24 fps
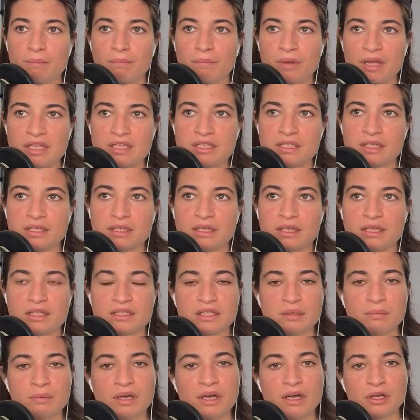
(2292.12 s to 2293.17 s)
basically
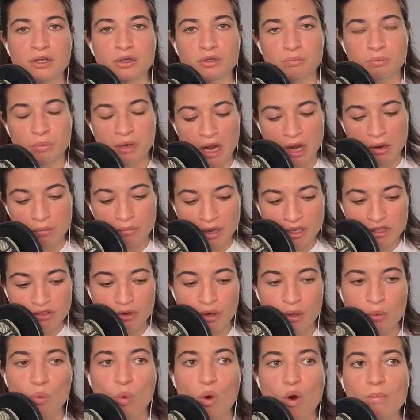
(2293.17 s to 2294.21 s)
a good
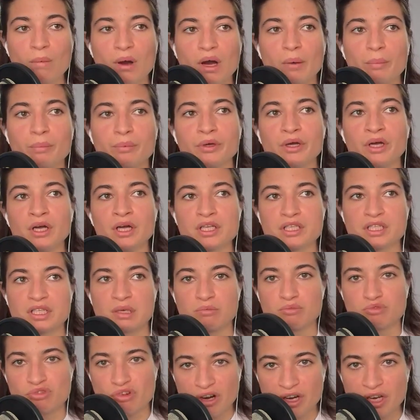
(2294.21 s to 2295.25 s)
plyometric warm-up,
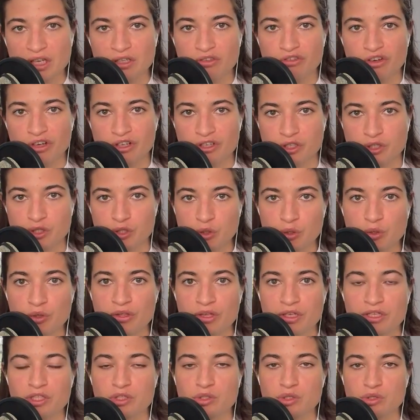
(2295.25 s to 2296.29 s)
some running drills to
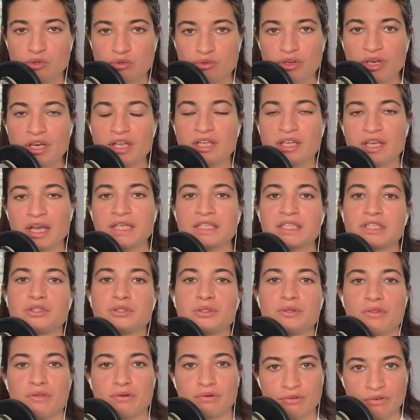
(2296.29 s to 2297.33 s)
this to really get
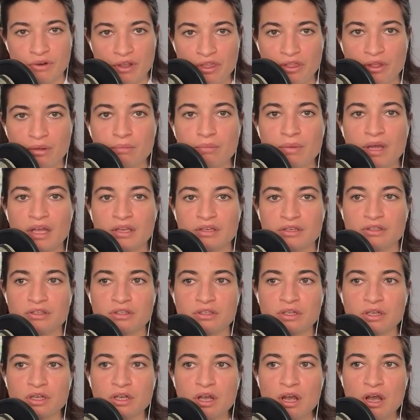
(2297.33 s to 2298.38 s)
into the rhythm
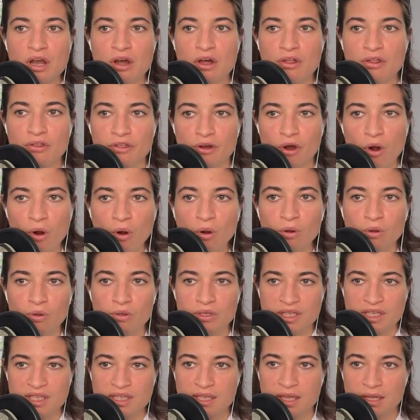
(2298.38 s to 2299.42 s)
and the
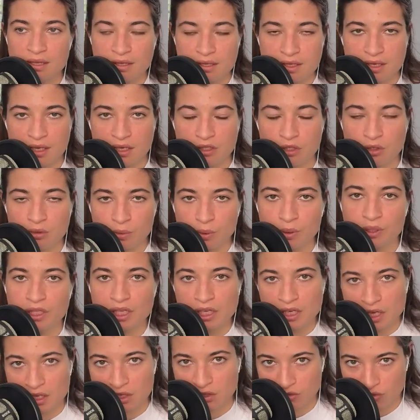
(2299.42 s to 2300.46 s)
whole skill set you will
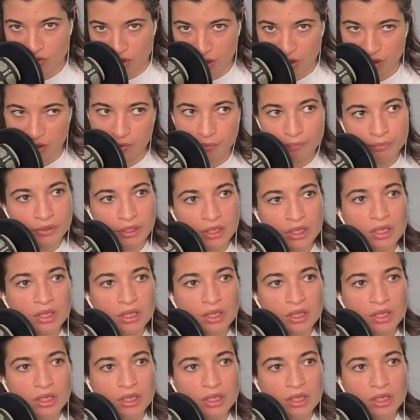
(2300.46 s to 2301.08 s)
need as a runner.